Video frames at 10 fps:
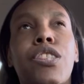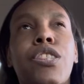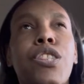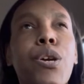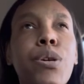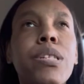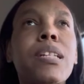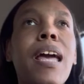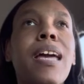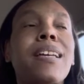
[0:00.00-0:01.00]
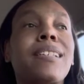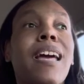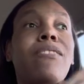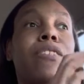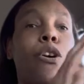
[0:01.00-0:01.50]
Thursday is
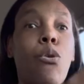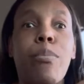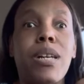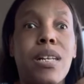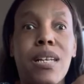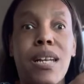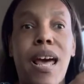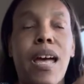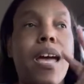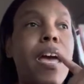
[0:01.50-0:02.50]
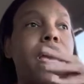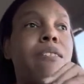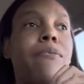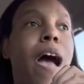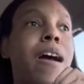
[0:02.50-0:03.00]
kind of an open-ended day.
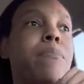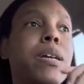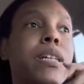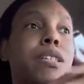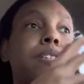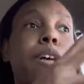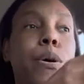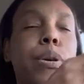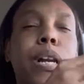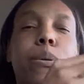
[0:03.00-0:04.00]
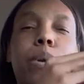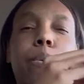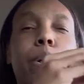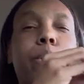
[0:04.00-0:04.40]
If I'm in a zone and I really want to